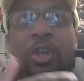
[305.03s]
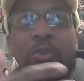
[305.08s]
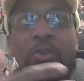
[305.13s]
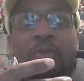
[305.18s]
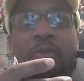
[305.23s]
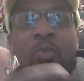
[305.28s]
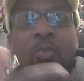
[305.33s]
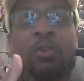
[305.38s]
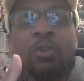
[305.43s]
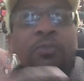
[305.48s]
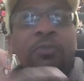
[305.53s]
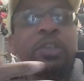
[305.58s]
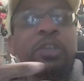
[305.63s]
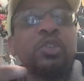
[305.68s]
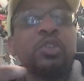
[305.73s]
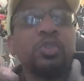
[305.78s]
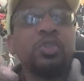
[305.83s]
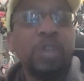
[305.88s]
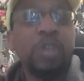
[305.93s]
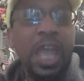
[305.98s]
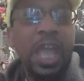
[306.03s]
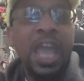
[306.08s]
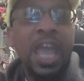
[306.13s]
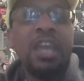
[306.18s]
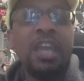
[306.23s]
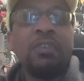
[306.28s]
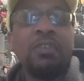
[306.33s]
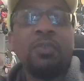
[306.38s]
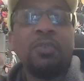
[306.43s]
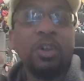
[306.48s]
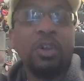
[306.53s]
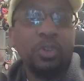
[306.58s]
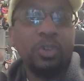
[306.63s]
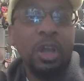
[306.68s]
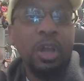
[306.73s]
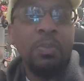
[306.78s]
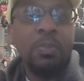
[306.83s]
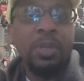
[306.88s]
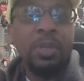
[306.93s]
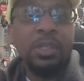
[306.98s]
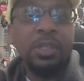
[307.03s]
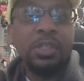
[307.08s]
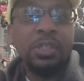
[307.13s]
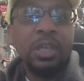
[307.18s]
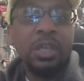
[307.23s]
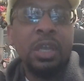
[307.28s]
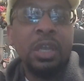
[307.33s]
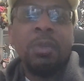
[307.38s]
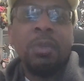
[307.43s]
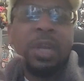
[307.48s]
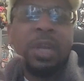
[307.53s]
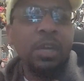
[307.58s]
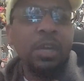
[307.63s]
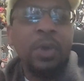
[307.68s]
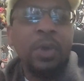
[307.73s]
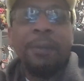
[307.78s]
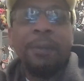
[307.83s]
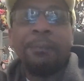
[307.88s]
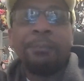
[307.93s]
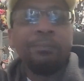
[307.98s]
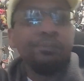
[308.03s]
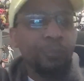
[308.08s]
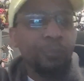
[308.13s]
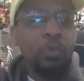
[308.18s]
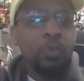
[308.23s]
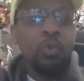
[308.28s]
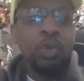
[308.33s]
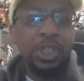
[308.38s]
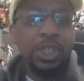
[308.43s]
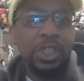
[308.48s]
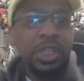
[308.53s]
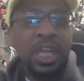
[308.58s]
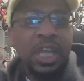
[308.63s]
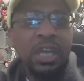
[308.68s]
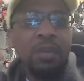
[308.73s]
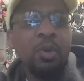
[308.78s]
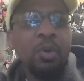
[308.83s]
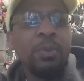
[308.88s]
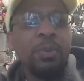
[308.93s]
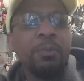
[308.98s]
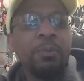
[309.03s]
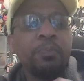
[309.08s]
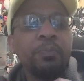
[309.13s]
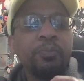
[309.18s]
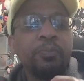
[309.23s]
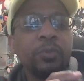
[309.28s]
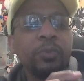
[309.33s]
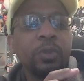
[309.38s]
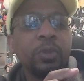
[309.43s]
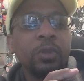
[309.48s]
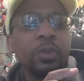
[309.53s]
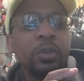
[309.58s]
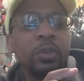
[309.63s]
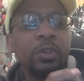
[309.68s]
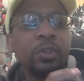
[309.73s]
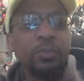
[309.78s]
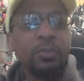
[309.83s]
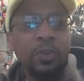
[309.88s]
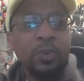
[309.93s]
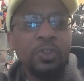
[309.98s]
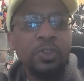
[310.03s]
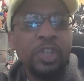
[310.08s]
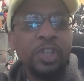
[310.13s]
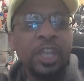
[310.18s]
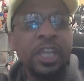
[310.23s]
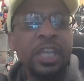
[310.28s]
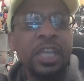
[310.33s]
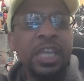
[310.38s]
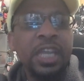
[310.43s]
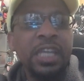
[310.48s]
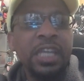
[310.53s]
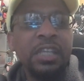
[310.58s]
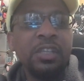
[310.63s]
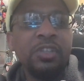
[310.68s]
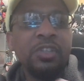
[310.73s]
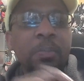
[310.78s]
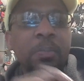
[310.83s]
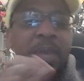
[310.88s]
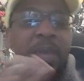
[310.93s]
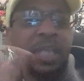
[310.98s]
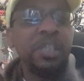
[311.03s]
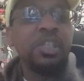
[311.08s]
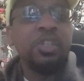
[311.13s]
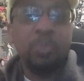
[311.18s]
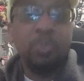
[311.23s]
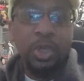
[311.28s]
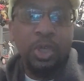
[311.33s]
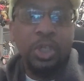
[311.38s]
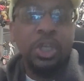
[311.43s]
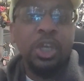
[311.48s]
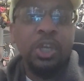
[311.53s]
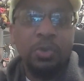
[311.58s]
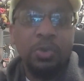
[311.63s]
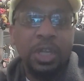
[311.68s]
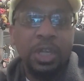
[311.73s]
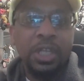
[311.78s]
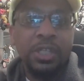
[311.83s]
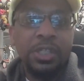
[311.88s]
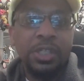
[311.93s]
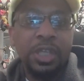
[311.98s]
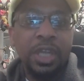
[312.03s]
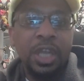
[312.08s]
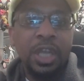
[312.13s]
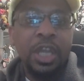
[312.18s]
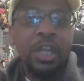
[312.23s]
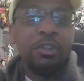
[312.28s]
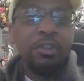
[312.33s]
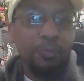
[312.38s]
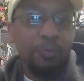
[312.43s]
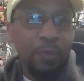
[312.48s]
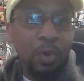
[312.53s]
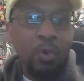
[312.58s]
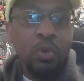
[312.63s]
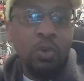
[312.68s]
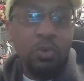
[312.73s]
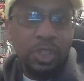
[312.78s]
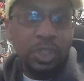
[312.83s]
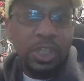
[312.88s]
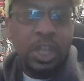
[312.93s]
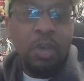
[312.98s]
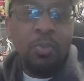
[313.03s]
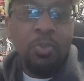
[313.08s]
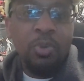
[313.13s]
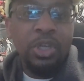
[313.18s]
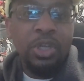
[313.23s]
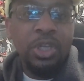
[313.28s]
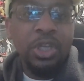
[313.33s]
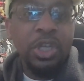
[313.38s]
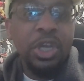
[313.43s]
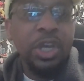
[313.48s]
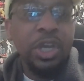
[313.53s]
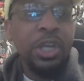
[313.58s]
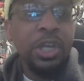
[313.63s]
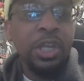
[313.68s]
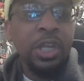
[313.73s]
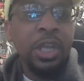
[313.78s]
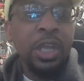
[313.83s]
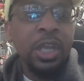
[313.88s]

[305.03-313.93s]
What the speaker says: more features are added for other companies. But anyway, we'll get to that in a moment. The first thing is the bass is pretty good on this. The vocals sound pretty good.